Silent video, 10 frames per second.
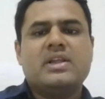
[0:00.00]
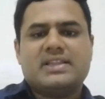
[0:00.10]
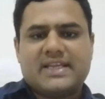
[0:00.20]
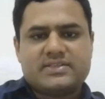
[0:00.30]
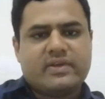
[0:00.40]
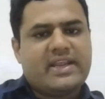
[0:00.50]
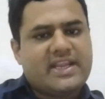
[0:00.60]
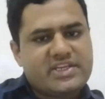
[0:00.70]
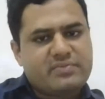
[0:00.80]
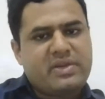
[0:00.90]
That's why
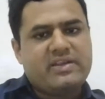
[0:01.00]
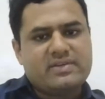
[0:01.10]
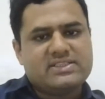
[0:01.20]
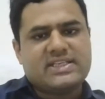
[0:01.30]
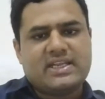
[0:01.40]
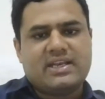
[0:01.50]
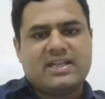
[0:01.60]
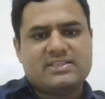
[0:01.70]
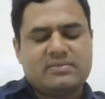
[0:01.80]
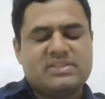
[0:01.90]
HbA1c,
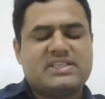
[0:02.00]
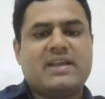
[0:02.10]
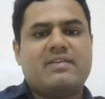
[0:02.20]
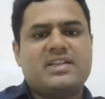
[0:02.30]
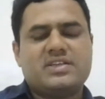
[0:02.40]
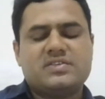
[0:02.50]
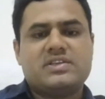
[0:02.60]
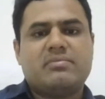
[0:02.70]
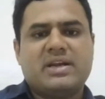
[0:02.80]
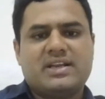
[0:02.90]
last 3 months average, gives
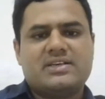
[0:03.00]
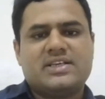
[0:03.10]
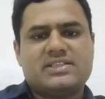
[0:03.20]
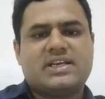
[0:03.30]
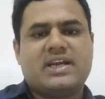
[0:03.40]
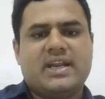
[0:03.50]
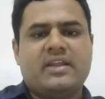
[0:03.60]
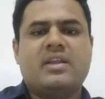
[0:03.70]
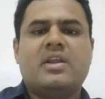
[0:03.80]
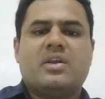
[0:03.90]
a better
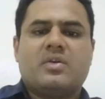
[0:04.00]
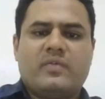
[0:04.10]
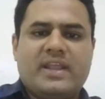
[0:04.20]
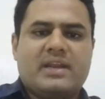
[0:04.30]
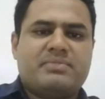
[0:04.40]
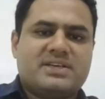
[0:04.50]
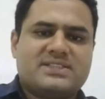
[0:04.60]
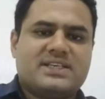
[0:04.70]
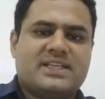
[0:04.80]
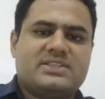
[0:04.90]
understanding where a
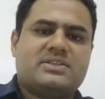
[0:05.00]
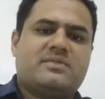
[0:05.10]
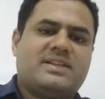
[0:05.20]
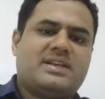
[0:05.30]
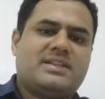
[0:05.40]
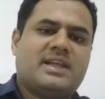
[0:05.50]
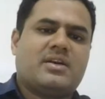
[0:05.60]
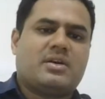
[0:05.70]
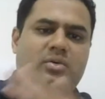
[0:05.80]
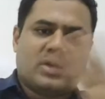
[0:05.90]
person is, whether they
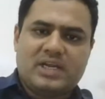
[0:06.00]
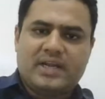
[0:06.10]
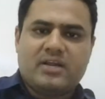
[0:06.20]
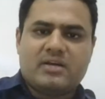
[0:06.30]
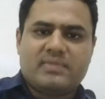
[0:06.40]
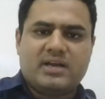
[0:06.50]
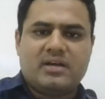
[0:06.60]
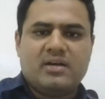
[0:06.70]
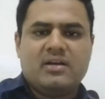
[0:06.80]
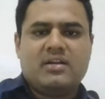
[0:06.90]
are totally
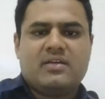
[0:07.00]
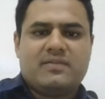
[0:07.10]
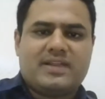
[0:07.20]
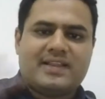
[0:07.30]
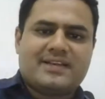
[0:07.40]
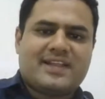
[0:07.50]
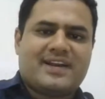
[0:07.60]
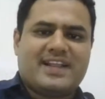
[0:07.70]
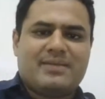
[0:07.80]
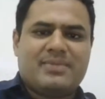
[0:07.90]
normal, whether they
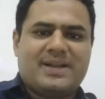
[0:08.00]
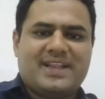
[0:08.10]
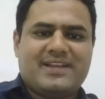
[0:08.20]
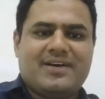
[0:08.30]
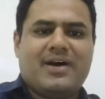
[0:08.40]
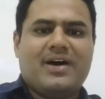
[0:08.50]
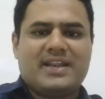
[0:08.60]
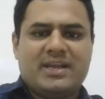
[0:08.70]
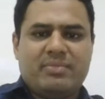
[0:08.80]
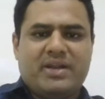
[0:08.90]
are diabetic,
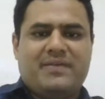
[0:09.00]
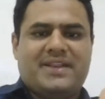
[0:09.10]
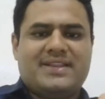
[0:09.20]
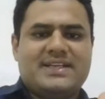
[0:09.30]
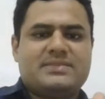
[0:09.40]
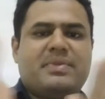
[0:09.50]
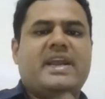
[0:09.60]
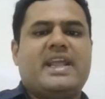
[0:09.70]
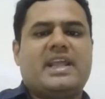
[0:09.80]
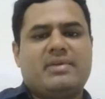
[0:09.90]
or in between, that is
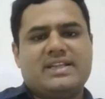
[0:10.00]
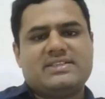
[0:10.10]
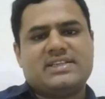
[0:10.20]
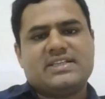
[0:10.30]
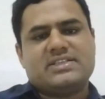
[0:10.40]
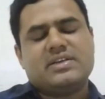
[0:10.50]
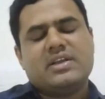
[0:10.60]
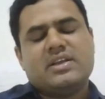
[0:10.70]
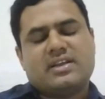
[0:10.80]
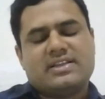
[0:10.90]
pre-diabetes stage.
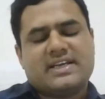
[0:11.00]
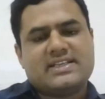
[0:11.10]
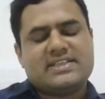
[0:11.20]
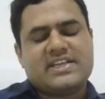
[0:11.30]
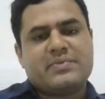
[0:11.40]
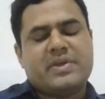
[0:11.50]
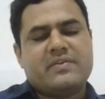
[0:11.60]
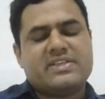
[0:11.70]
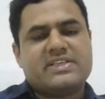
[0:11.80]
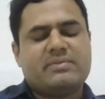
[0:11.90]
That is
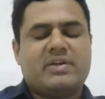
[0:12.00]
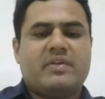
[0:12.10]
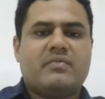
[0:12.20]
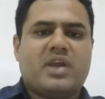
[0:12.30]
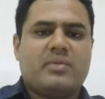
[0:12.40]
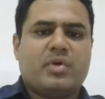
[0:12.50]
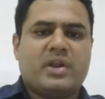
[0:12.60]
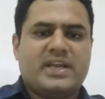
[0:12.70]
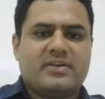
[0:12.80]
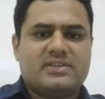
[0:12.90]
HbA1c between
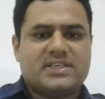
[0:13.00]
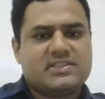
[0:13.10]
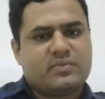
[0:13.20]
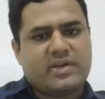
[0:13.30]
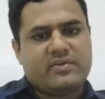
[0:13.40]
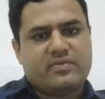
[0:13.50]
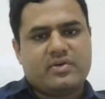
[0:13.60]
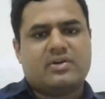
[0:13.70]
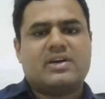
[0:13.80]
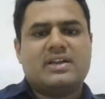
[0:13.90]
5.8 to
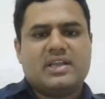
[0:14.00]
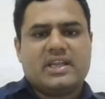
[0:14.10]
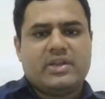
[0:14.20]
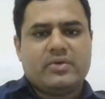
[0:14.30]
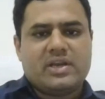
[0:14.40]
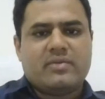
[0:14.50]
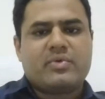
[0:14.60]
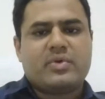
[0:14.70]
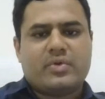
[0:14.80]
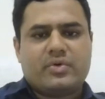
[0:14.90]
6.4. You will
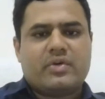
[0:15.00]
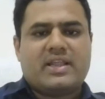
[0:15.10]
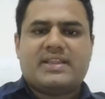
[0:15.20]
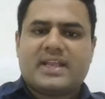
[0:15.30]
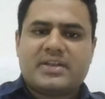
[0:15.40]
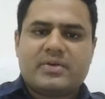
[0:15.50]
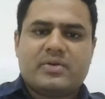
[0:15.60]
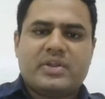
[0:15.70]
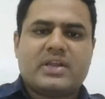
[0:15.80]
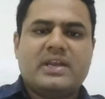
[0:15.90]
come to know, and then
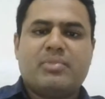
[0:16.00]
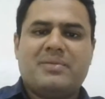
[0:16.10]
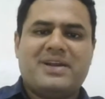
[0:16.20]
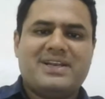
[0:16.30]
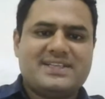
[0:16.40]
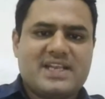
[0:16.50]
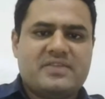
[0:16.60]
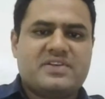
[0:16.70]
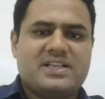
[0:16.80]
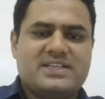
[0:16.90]
you can implement these
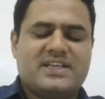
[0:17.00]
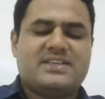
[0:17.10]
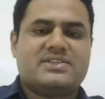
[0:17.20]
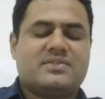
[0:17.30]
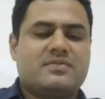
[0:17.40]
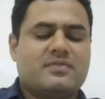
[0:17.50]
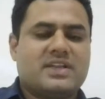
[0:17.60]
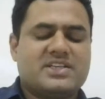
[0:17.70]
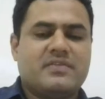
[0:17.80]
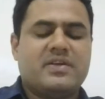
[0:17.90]
lifestyle changes of
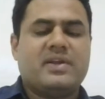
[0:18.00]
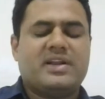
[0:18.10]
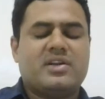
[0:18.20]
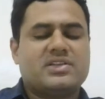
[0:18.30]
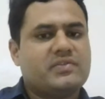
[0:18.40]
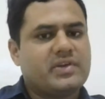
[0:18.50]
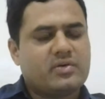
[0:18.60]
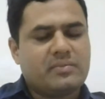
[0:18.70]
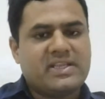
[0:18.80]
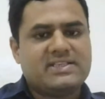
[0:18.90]
achieving weight loss if you're
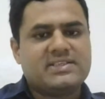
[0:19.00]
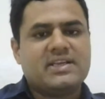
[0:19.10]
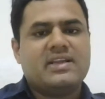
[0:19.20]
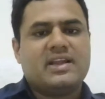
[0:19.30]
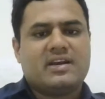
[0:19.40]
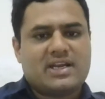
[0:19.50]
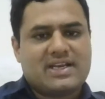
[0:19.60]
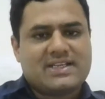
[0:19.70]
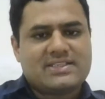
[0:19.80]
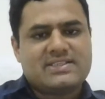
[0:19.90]
obese,
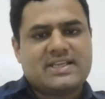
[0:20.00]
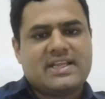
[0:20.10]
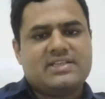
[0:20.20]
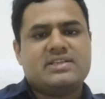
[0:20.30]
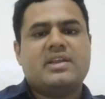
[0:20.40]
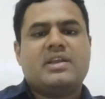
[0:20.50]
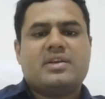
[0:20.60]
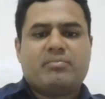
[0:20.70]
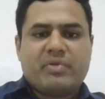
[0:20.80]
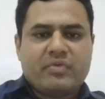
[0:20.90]
regular exercise,
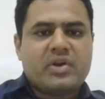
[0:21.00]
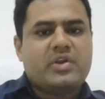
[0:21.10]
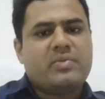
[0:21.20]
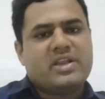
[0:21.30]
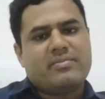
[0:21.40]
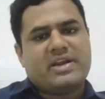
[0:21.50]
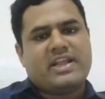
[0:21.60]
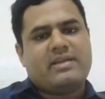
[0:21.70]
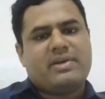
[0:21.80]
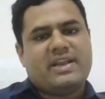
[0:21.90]
before you become a
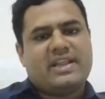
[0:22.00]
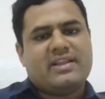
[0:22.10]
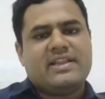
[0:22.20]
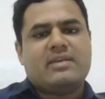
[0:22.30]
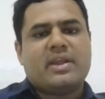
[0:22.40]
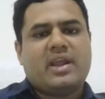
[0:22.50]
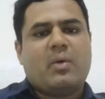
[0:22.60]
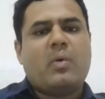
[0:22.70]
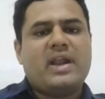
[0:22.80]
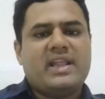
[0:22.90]
diabetic, thereby
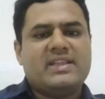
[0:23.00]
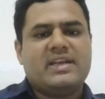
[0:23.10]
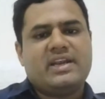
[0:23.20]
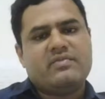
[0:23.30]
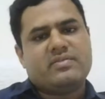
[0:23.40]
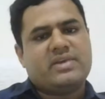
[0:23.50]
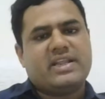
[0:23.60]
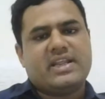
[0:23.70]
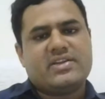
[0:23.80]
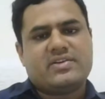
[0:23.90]
avoiding the need for
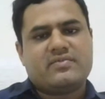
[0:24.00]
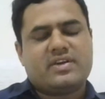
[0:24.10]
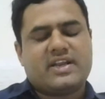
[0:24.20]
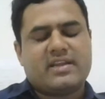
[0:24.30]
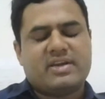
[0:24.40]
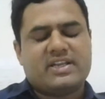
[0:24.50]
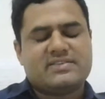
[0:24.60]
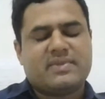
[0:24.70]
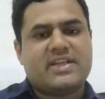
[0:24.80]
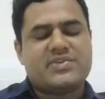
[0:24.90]
medication for
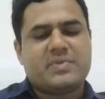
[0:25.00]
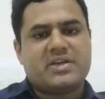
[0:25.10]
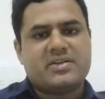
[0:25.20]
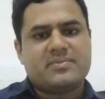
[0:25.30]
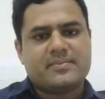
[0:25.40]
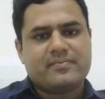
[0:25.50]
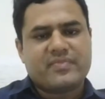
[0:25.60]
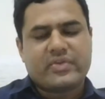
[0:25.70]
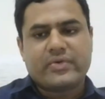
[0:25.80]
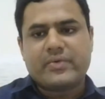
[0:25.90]
diabetes management.
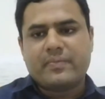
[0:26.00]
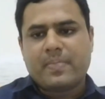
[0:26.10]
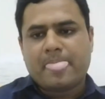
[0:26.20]
So